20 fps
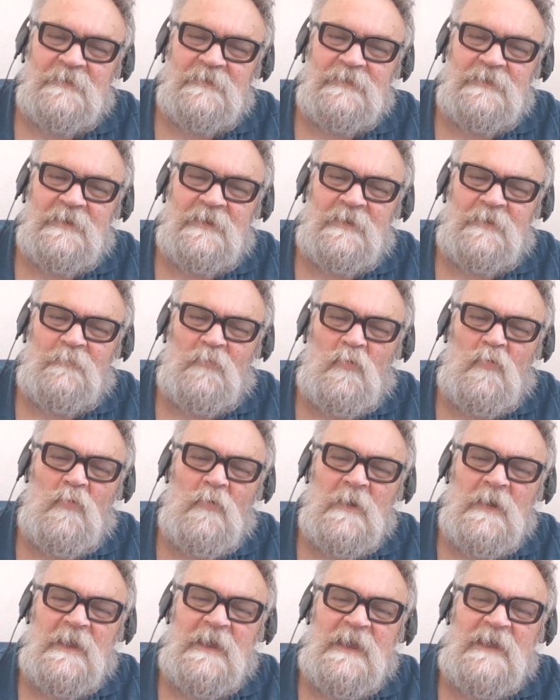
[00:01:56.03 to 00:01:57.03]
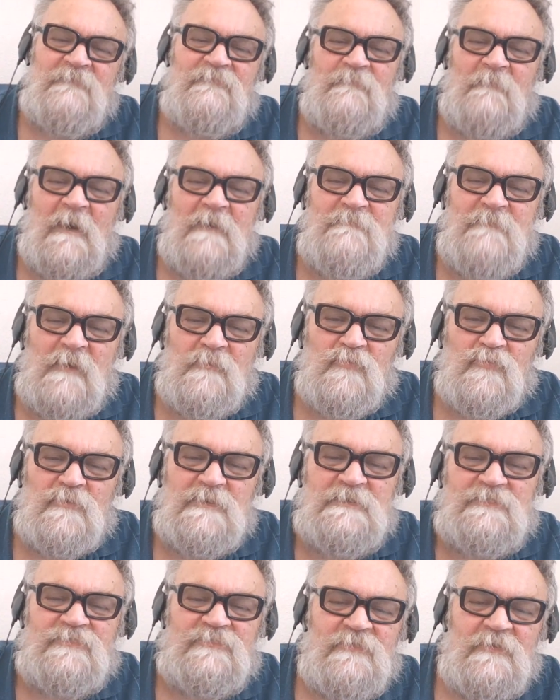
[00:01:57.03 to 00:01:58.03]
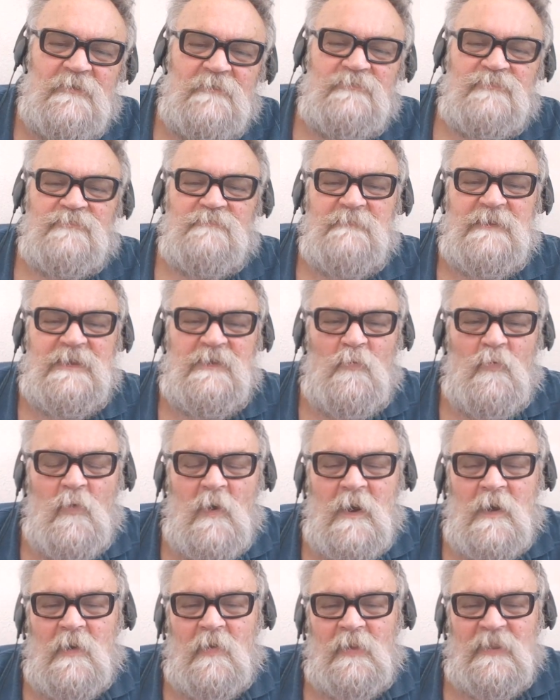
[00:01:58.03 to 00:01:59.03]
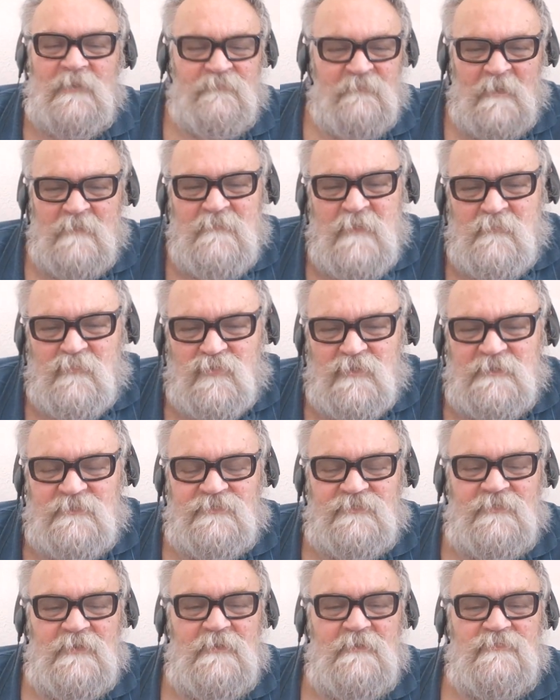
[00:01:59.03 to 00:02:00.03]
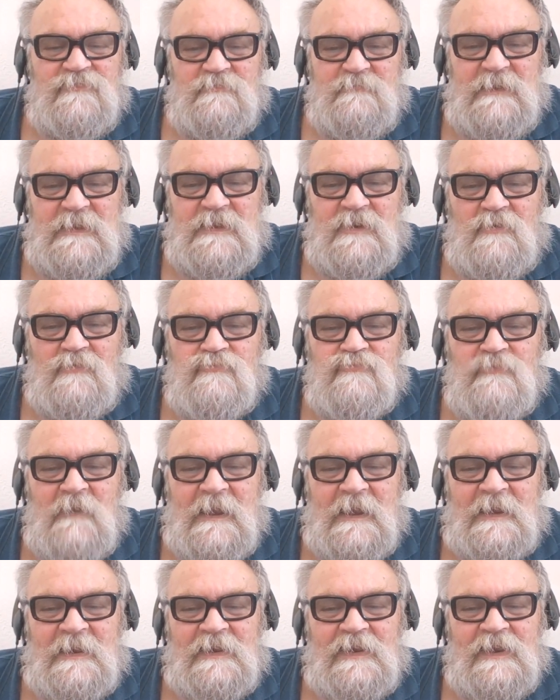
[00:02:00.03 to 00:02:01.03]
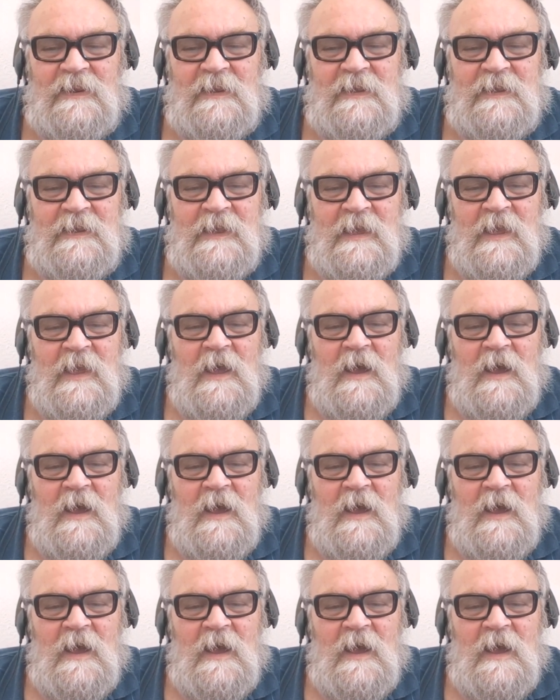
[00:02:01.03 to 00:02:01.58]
Yeah, well, if my memory serves me well, if my memory serves me correctly,